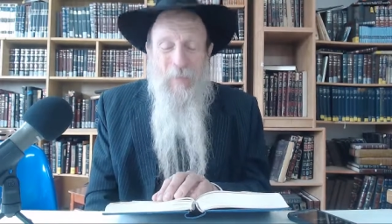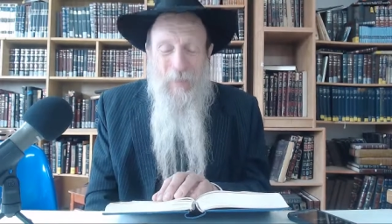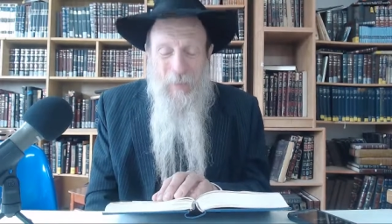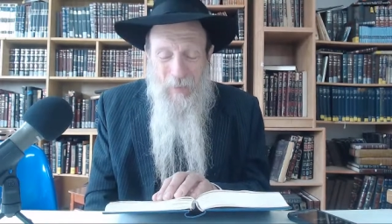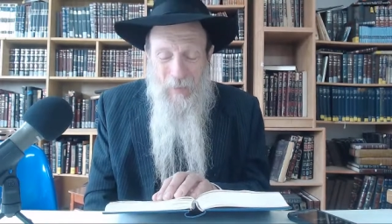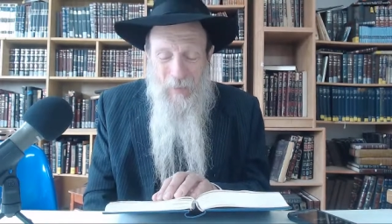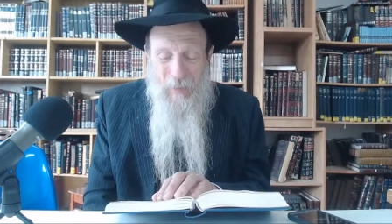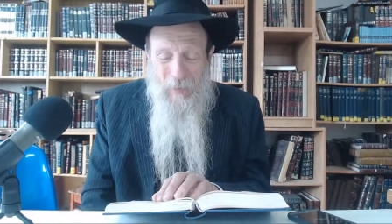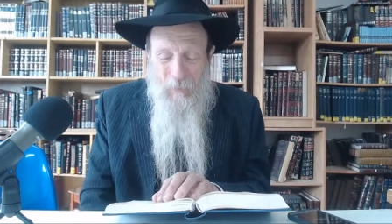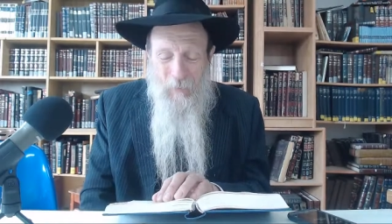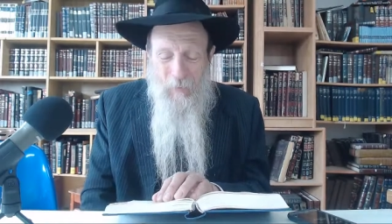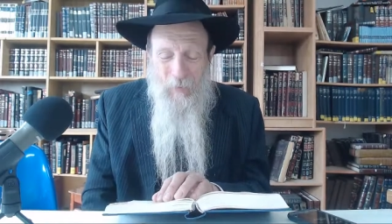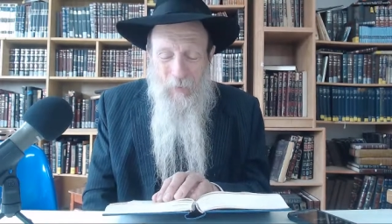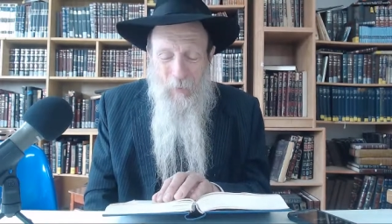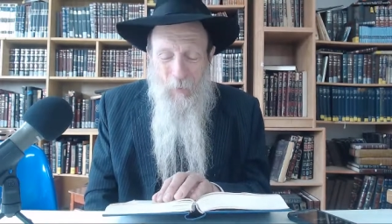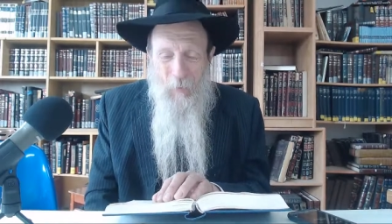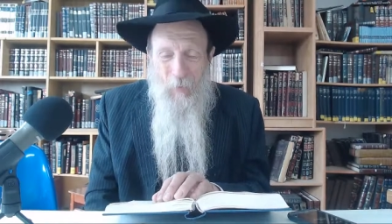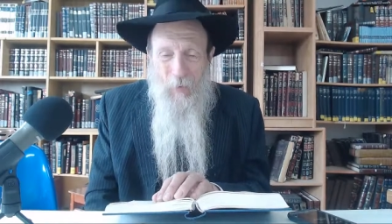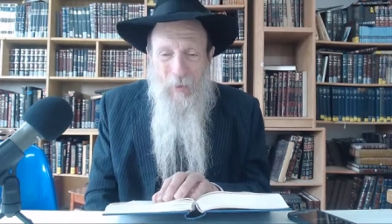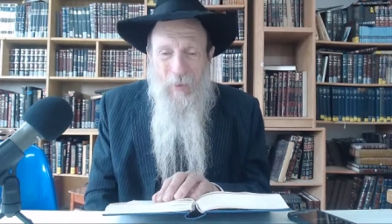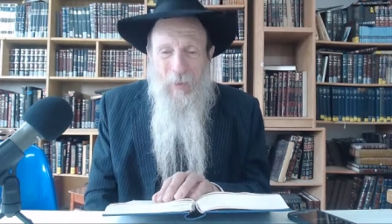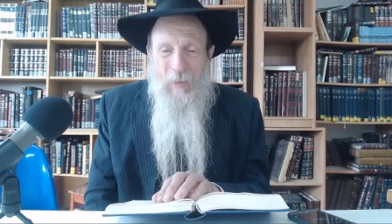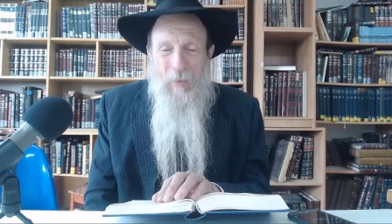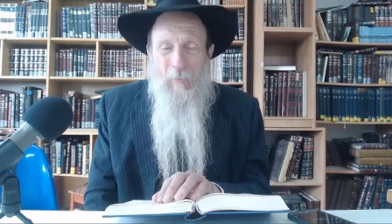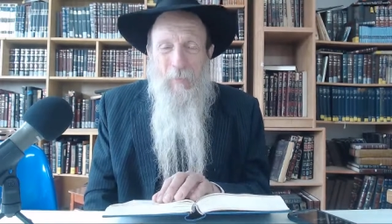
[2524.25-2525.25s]
Abraham
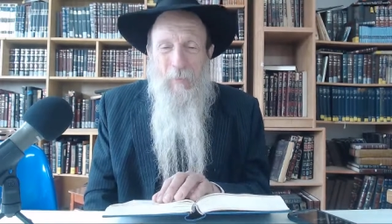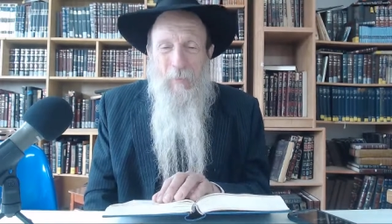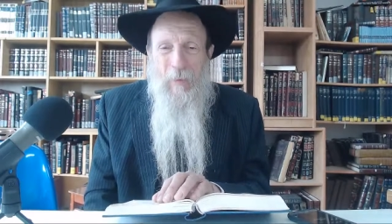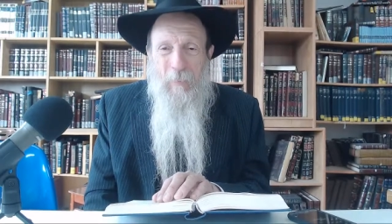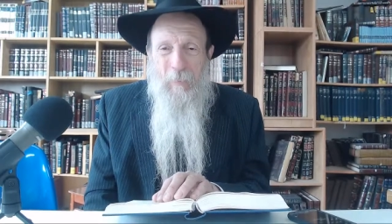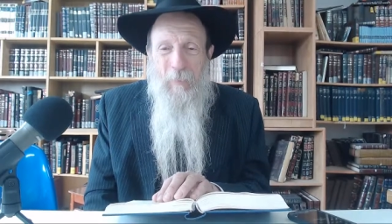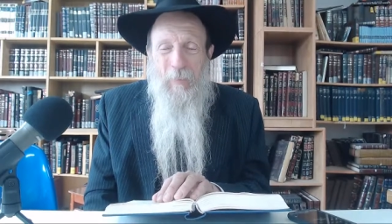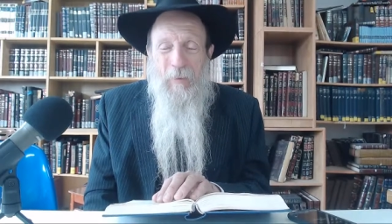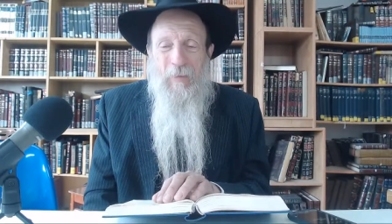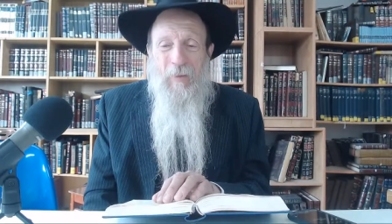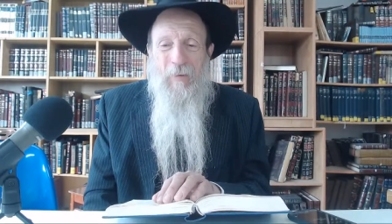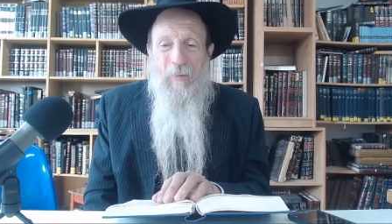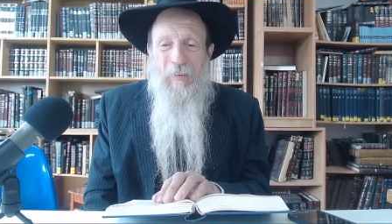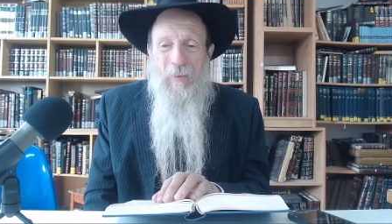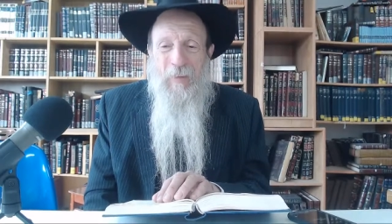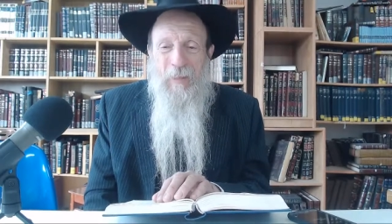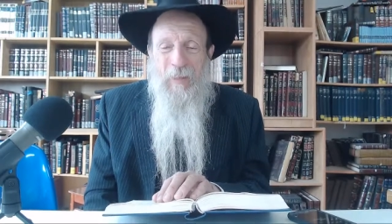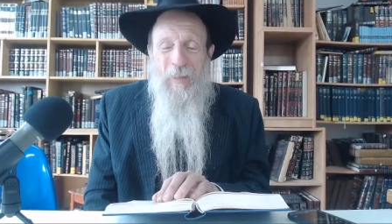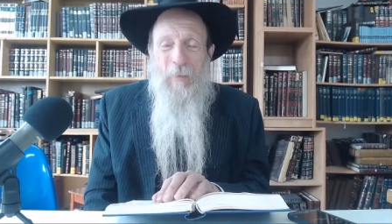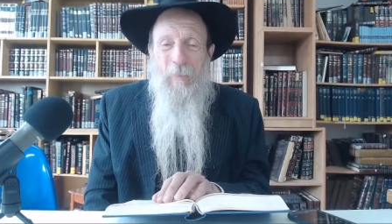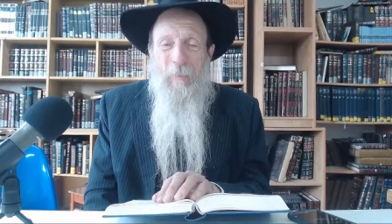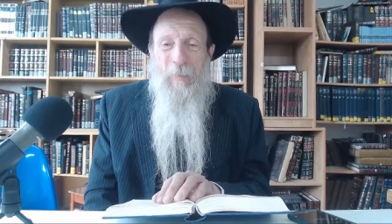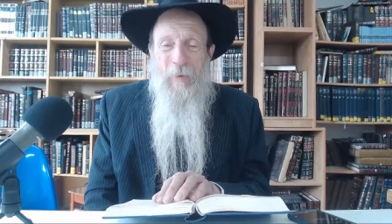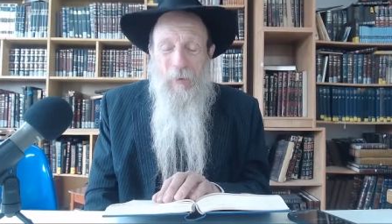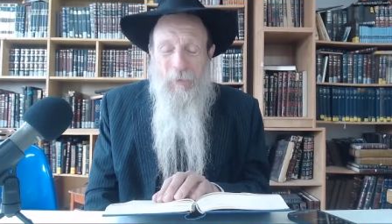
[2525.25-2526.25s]
wanted people to
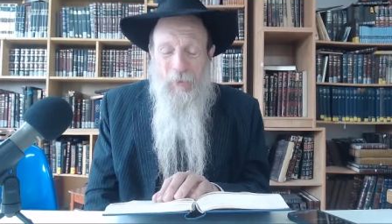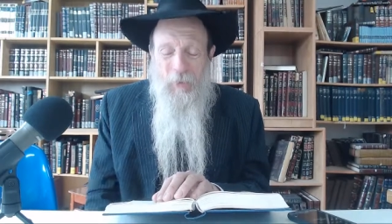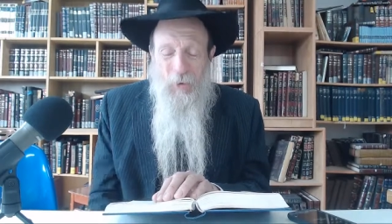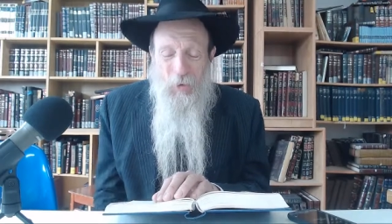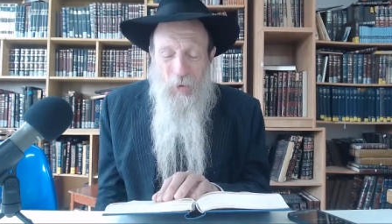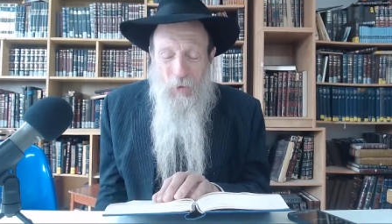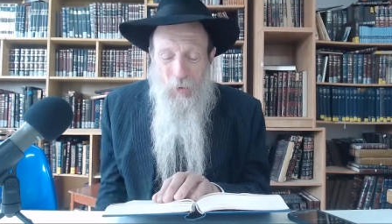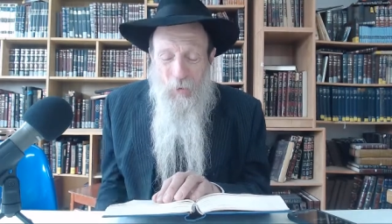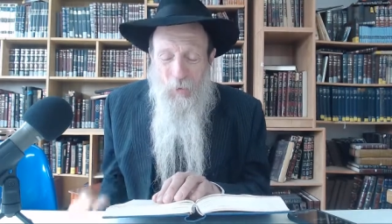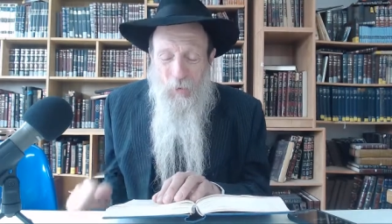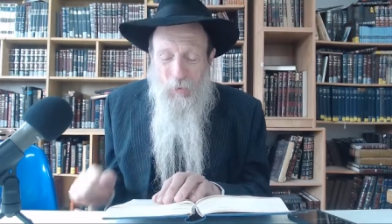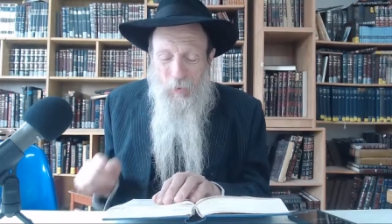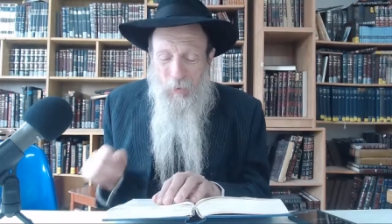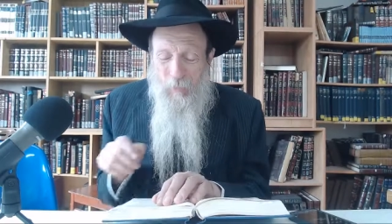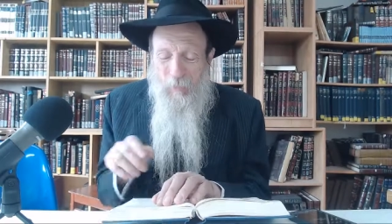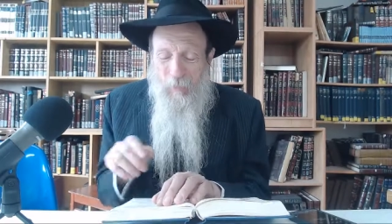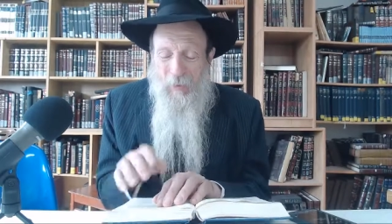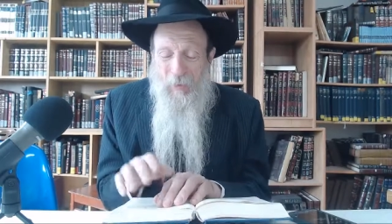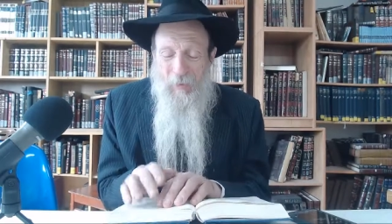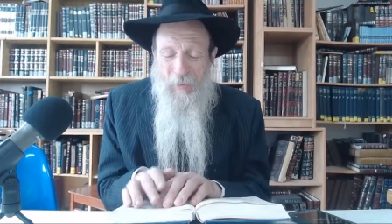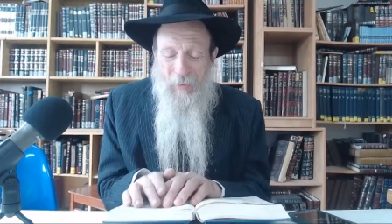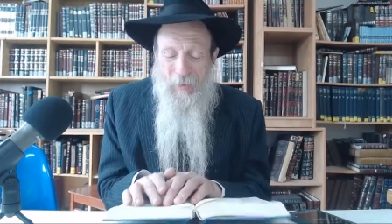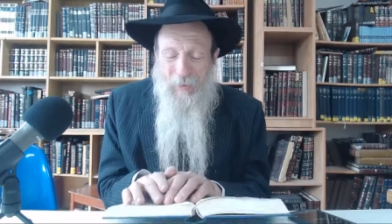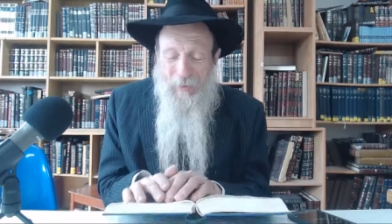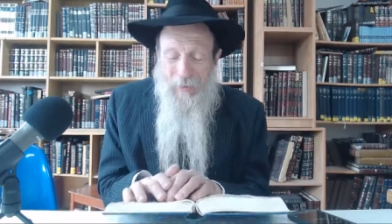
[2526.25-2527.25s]
think about the truth,
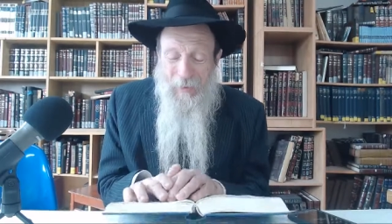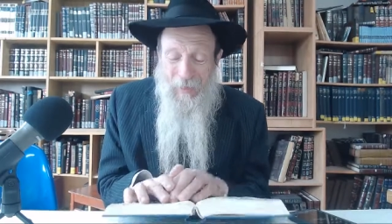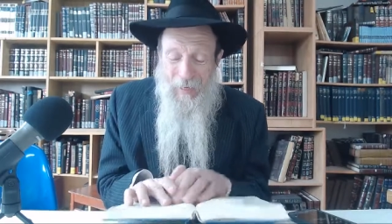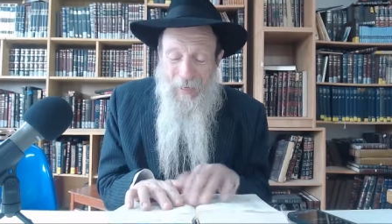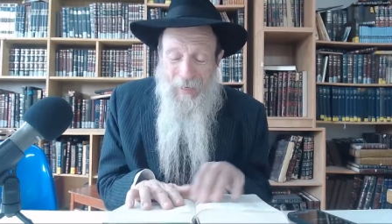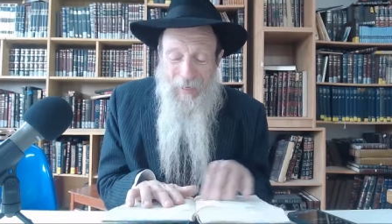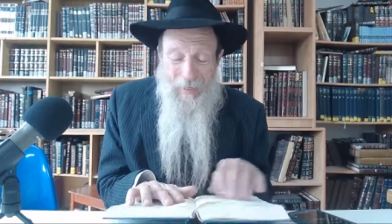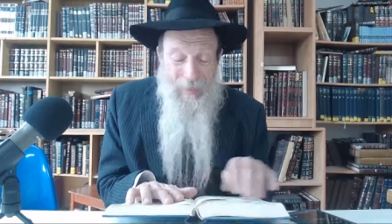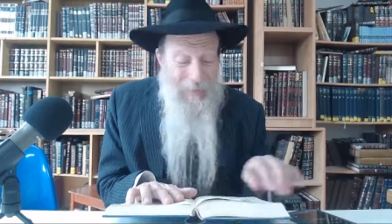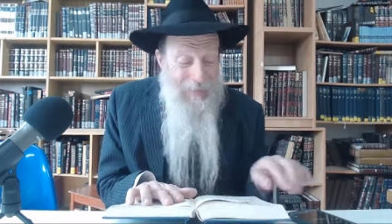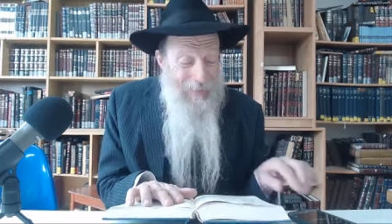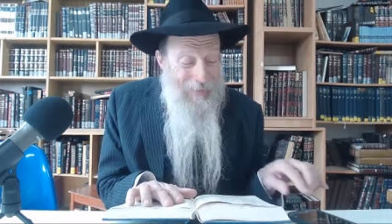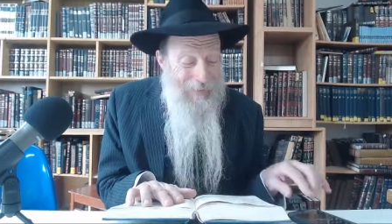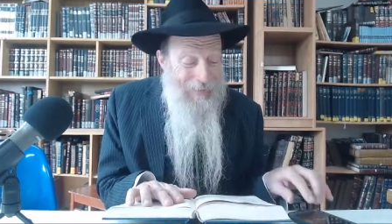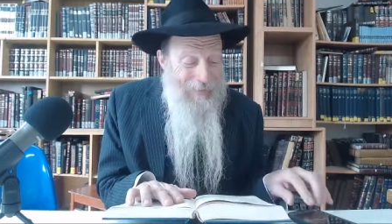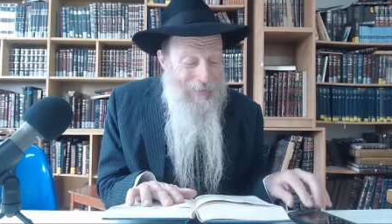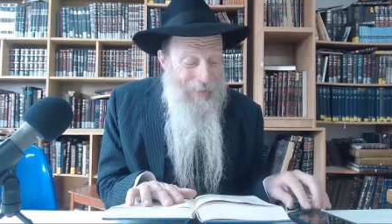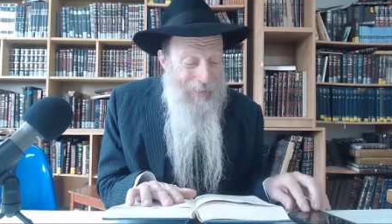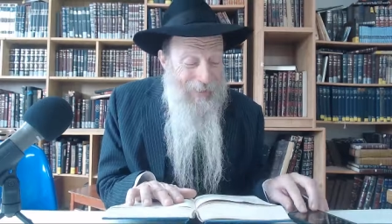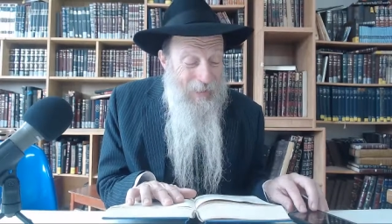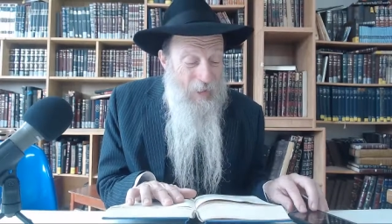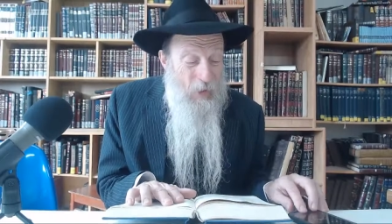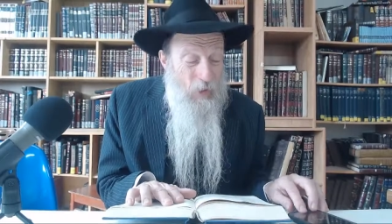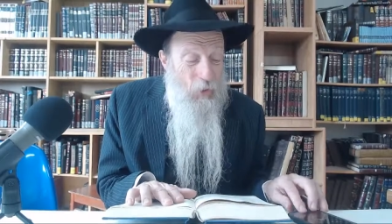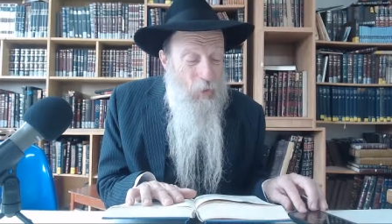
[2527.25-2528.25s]
about God, and that
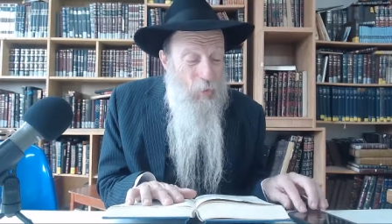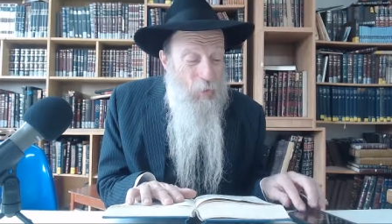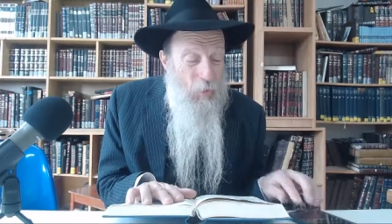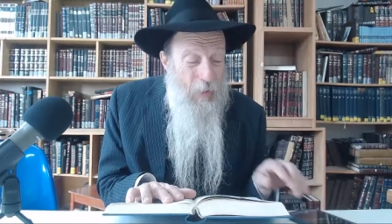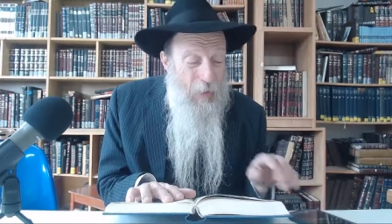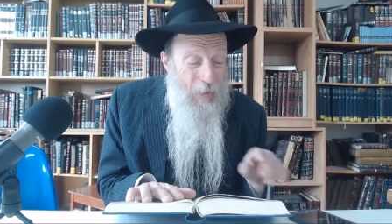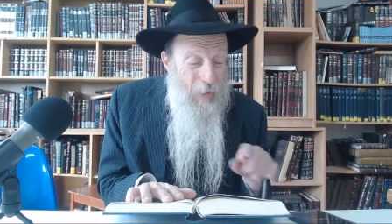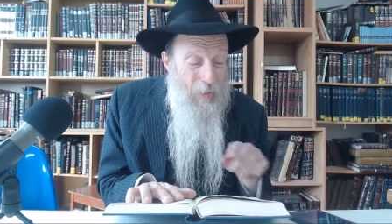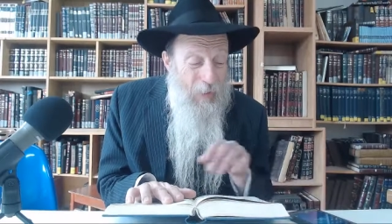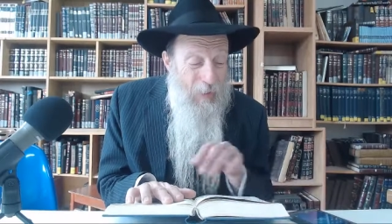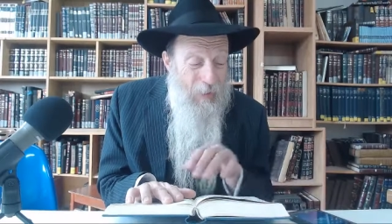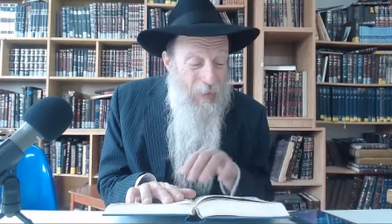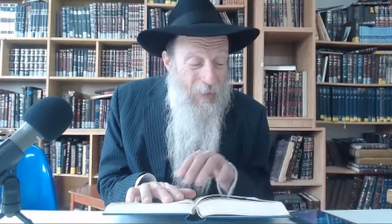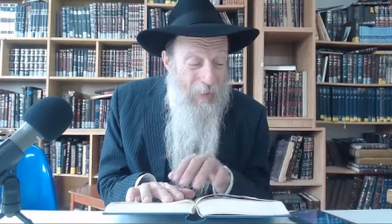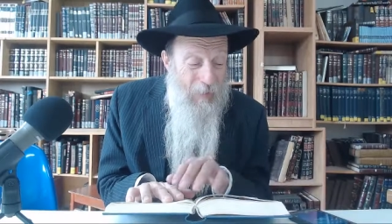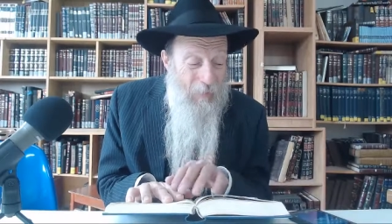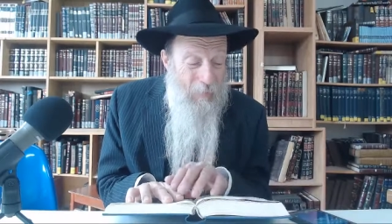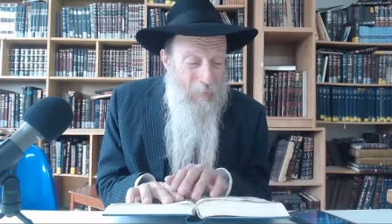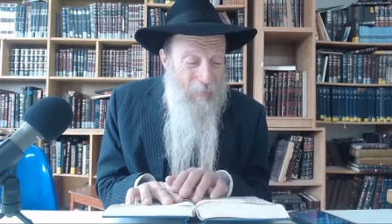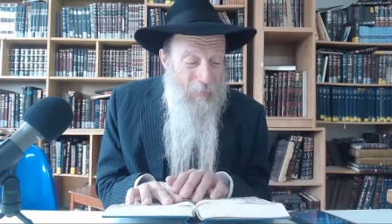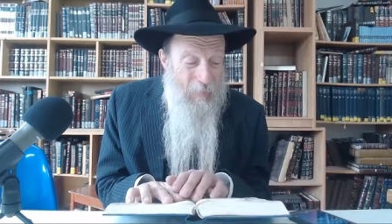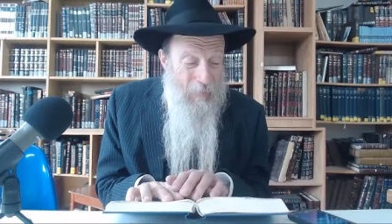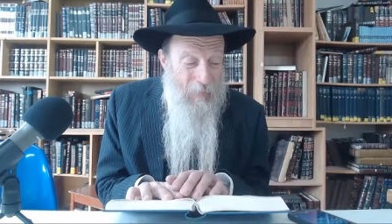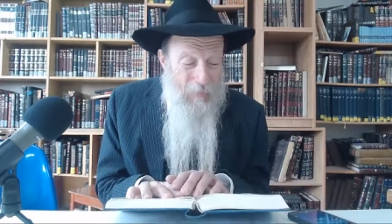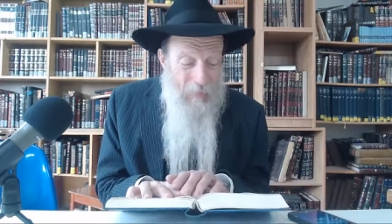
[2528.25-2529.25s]
God is creating them.